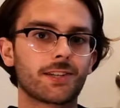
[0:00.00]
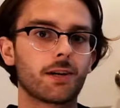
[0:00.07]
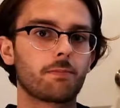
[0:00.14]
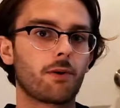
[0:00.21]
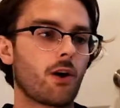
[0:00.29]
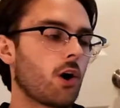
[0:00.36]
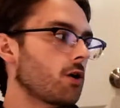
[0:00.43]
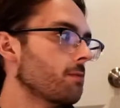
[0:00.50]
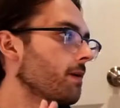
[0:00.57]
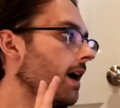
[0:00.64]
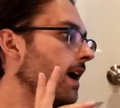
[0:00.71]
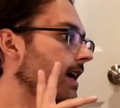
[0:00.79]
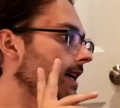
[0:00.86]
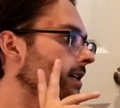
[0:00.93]
up are
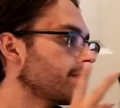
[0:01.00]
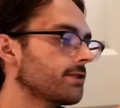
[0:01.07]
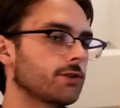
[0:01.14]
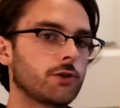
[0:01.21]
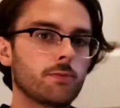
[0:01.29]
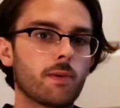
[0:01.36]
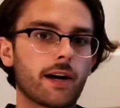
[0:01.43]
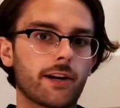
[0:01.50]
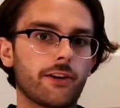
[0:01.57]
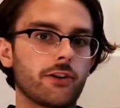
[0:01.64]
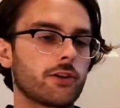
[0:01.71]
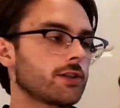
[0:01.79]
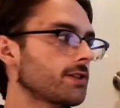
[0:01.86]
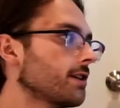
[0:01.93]
my 2
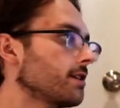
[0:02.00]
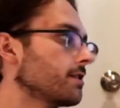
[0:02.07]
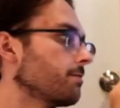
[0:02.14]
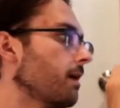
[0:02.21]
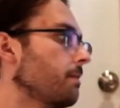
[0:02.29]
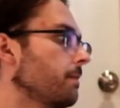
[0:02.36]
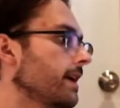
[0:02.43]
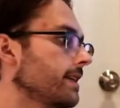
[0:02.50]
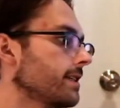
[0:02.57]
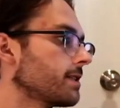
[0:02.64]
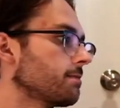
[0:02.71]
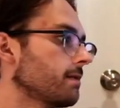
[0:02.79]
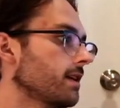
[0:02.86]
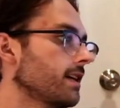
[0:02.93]
monitors. So my main
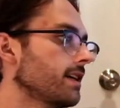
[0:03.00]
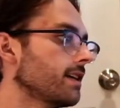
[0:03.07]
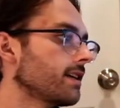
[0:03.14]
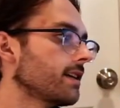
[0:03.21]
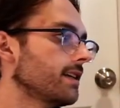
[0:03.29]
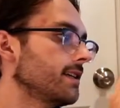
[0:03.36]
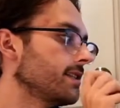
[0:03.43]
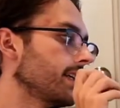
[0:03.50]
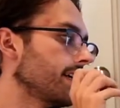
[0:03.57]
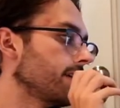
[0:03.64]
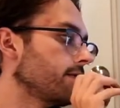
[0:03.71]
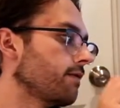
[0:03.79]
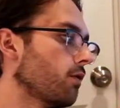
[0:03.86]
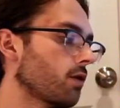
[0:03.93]
display is a
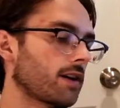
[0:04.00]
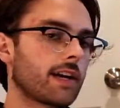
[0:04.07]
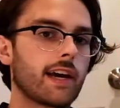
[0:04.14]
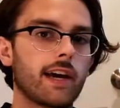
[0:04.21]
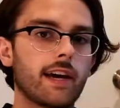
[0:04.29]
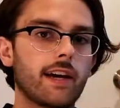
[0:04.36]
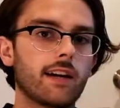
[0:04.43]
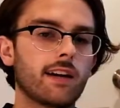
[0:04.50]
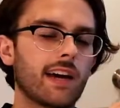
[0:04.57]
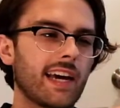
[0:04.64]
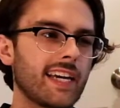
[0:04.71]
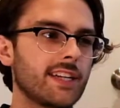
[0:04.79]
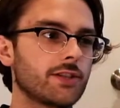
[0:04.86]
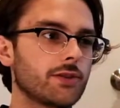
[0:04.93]
4K
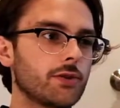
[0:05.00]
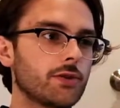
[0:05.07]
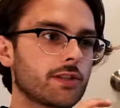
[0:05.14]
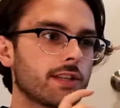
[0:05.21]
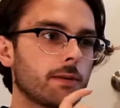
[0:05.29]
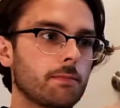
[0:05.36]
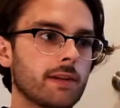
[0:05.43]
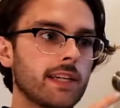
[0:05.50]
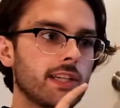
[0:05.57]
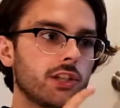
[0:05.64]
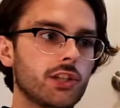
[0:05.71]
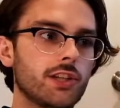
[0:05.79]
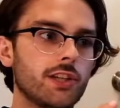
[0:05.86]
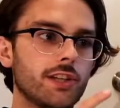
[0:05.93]
Asus
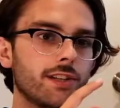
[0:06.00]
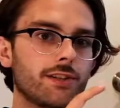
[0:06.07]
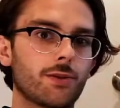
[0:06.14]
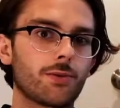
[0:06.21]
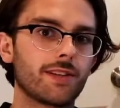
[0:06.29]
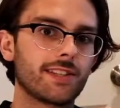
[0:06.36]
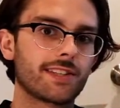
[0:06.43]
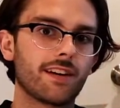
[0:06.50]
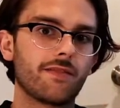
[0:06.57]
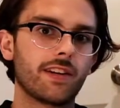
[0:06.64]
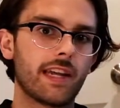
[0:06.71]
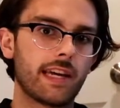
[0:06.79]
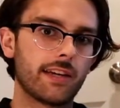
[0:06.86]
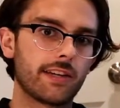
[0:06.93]

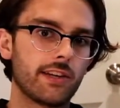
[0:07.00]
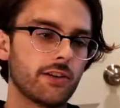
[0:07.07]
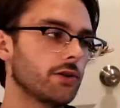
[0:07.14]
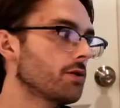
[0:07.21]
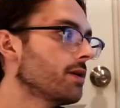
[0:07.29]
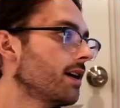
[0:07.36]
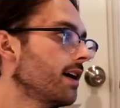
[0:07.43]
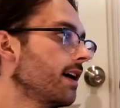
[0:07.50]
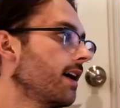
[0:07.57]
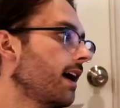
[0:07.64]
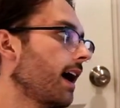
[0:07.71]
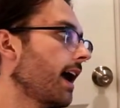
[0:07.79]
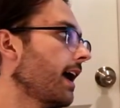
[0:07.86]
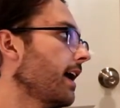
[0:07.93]
PG27AQ,
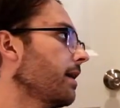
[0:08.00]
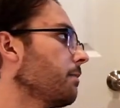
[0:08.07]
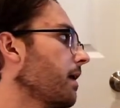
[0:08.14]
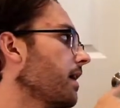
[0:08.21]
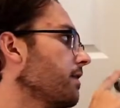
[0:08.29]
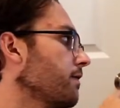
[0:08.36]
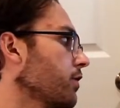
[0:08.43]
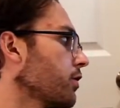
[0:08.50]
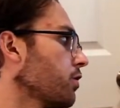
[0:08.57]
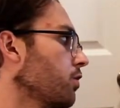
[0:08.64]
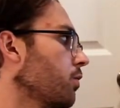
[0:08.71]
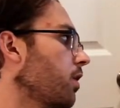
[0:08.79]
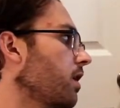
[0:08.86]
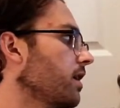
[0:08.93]
and my vertical
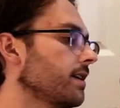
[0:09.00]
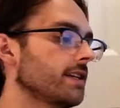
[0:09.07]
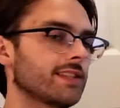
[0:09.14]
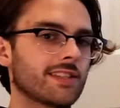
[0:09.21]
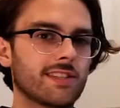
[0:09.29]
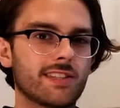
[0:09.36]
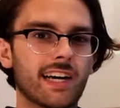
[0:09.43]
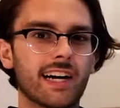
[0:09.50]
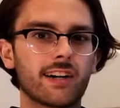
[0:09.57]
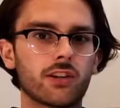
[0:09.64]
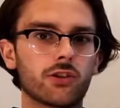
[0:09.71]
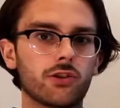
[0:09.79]
one is a Dell